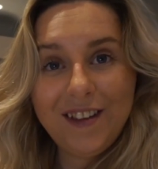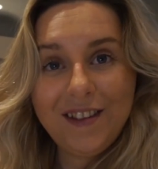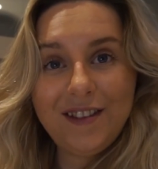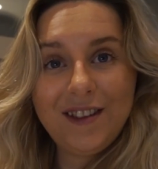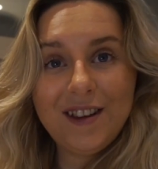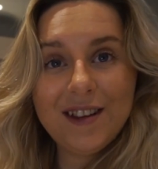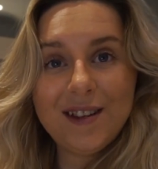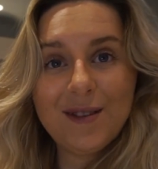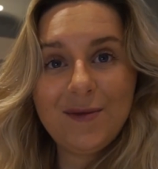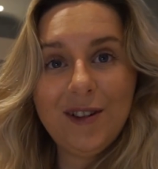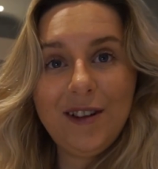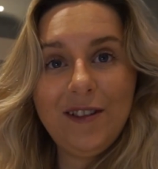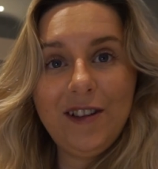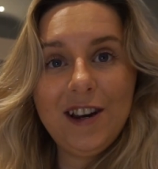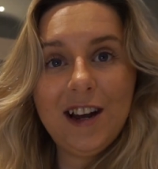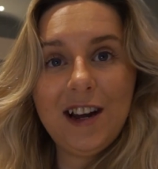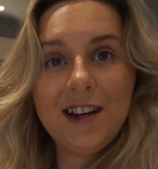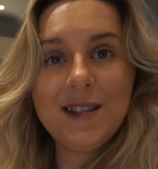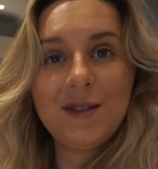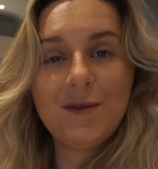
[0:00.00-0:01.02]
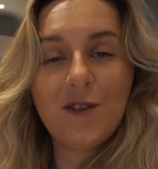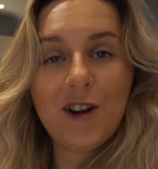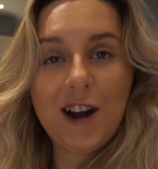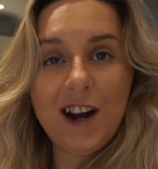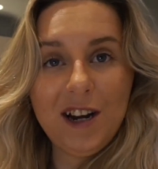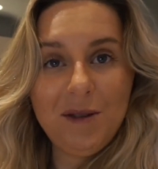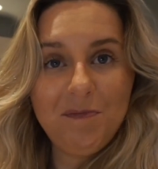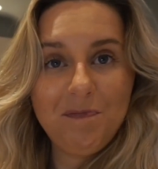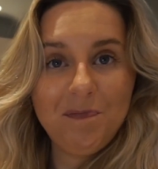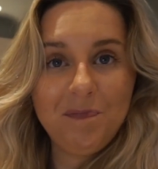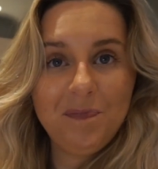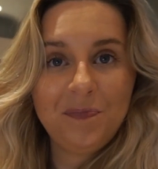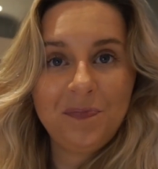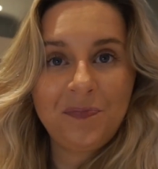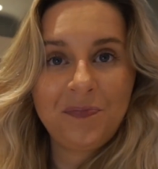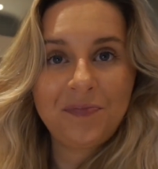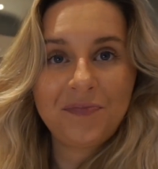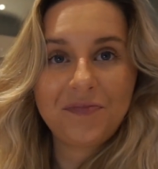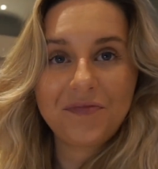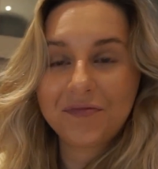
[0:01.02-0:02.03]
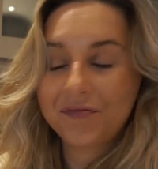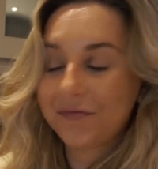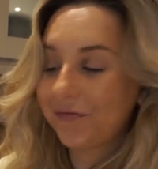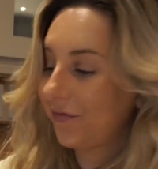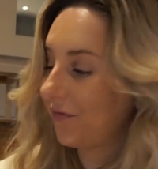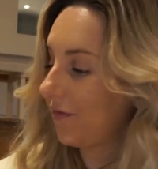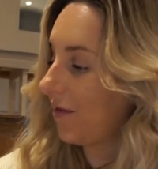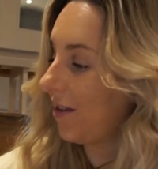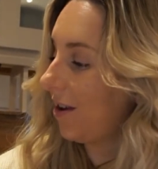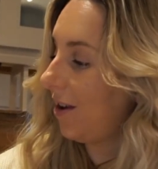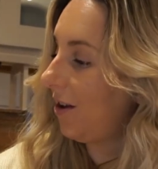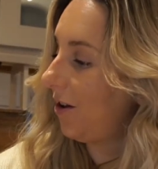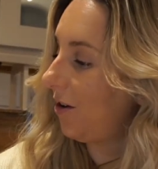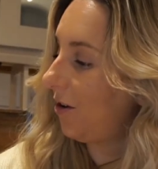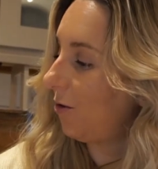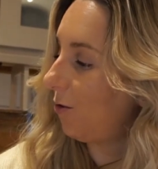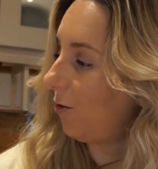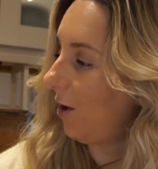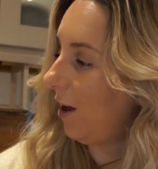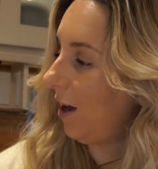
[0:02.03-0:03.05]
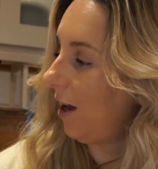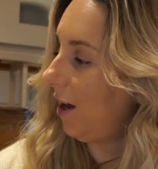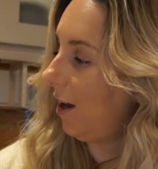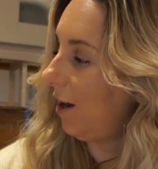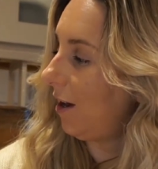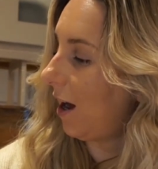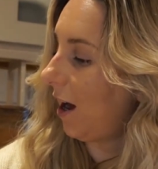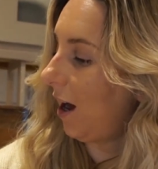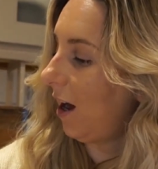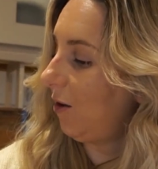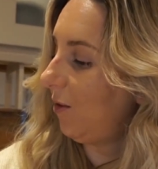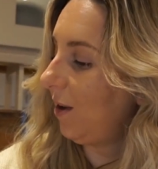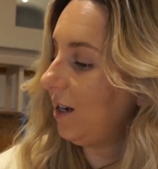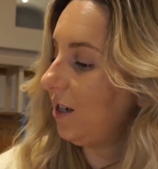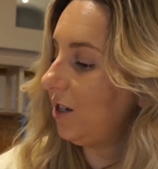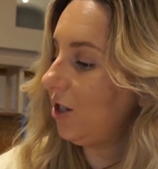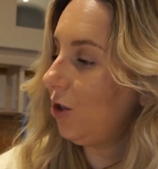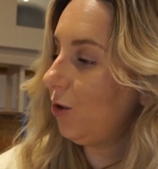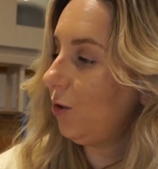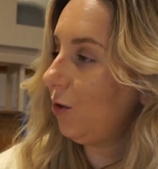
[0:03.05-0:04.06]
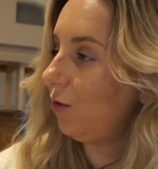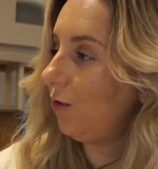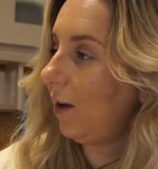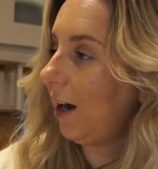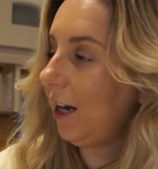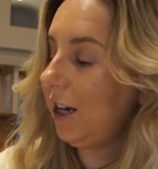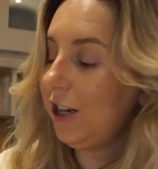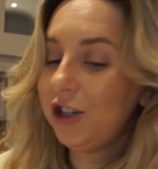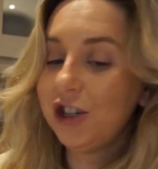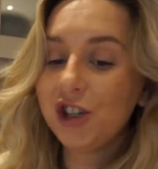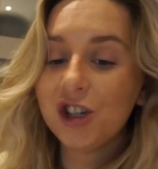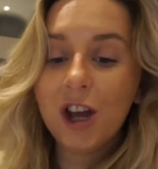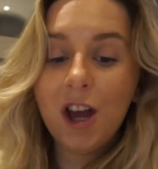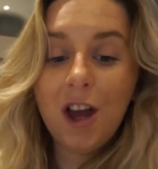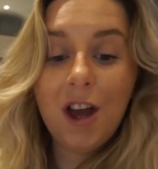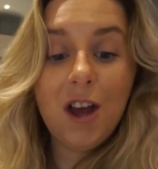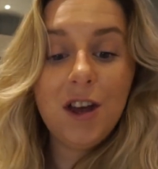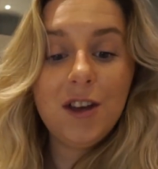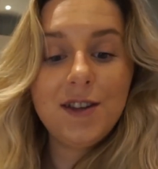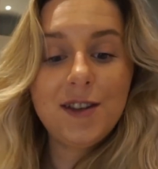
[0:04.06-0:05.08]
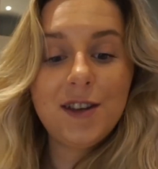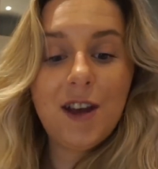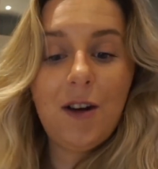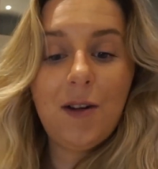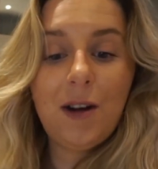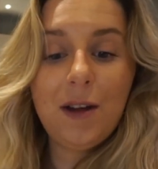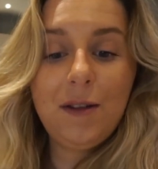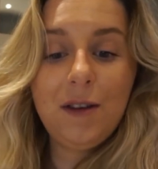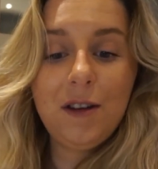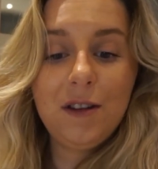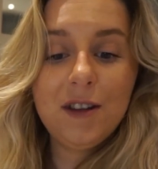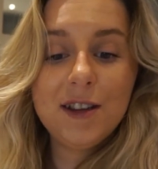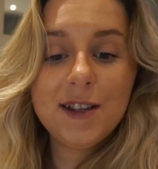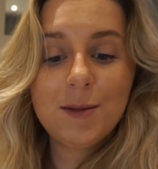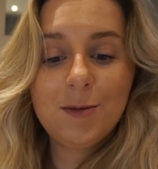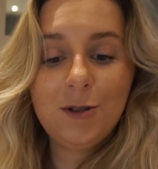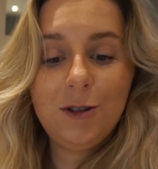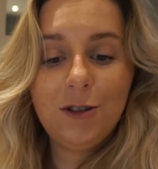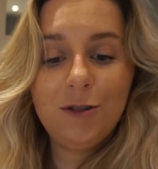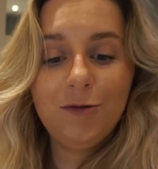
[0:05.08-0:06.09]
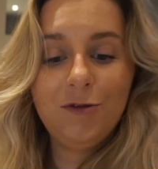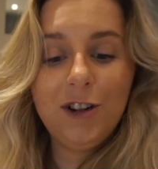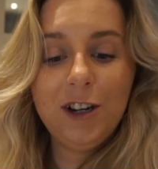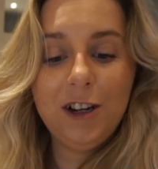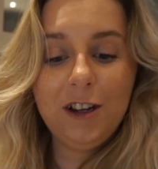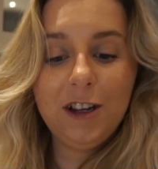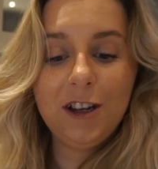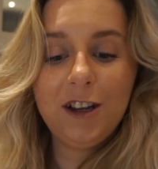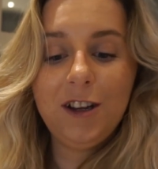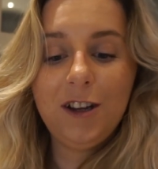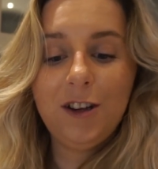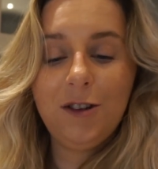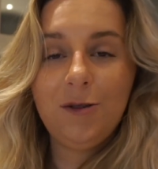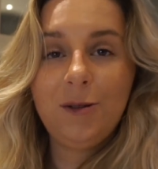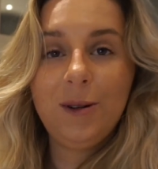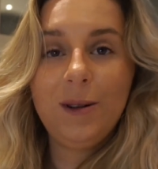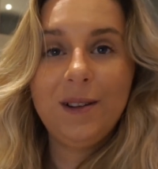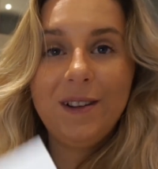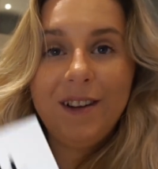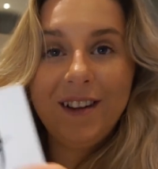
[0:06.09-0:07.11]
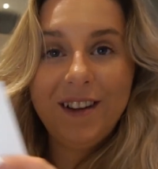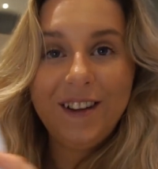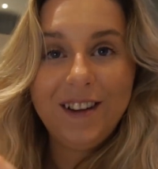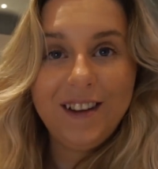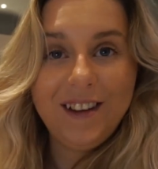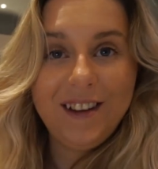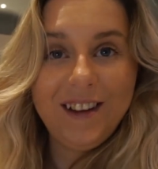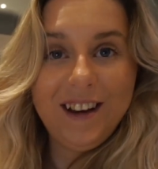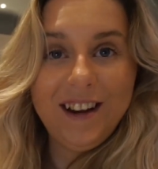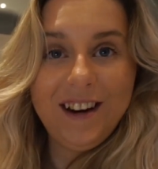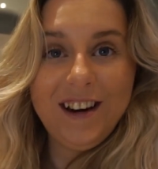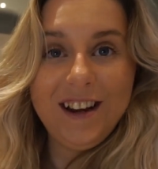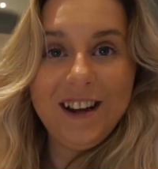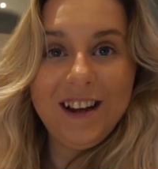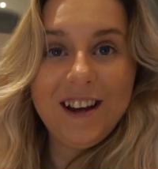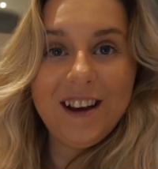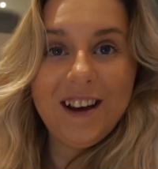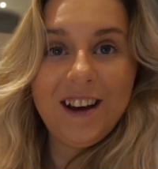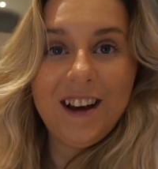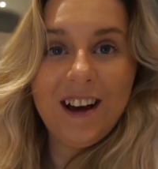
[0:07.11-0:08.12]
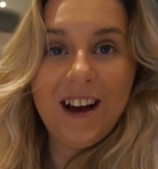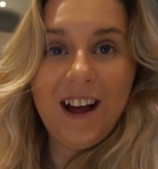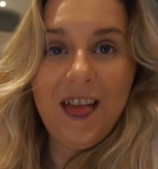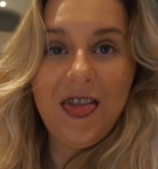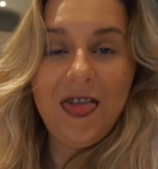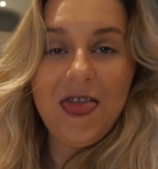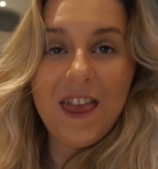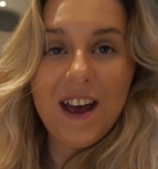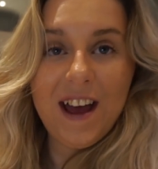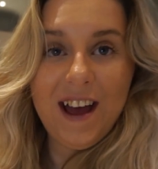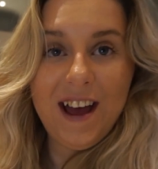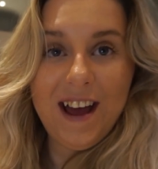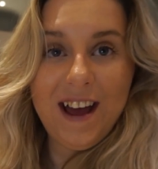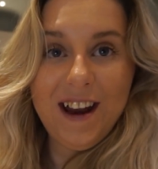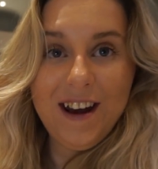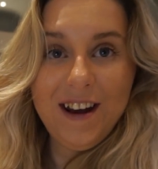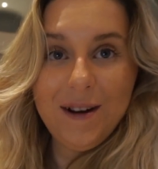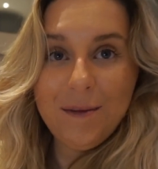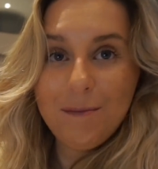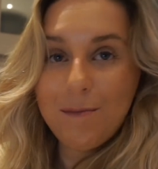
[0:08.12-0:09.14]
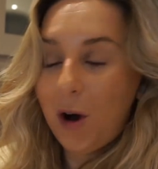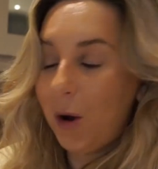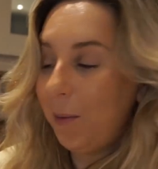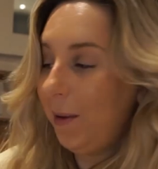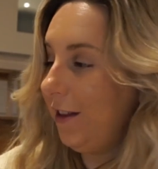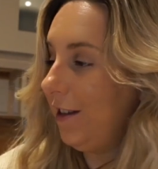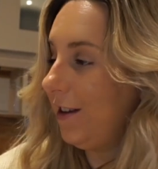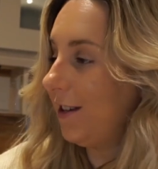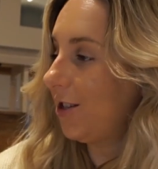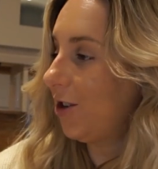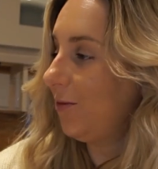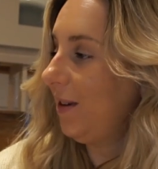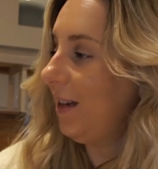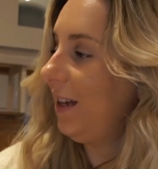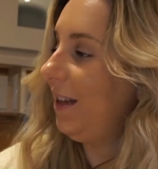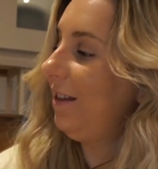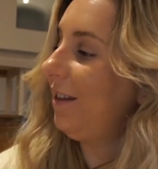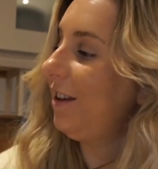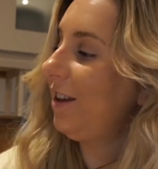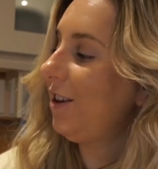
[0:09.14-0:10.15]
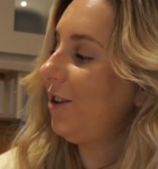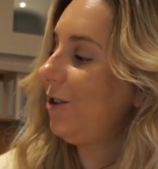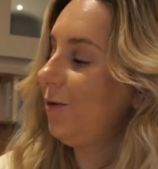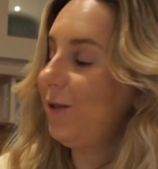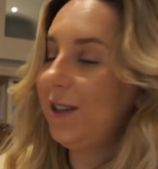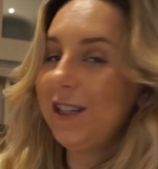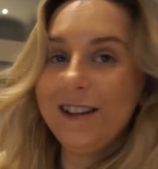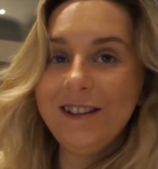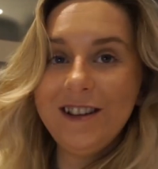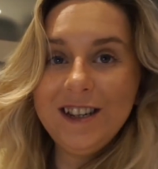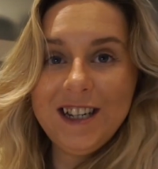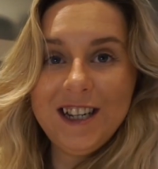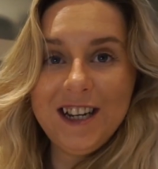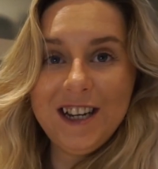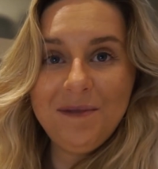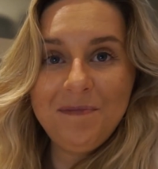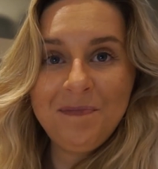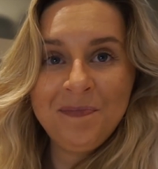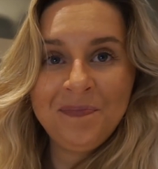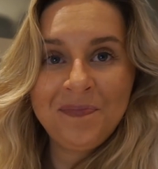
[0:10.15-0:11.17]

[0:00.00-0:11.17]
this really nice frame when I went to the range. So I think this will look really cute in here, and then popping this up in the utility.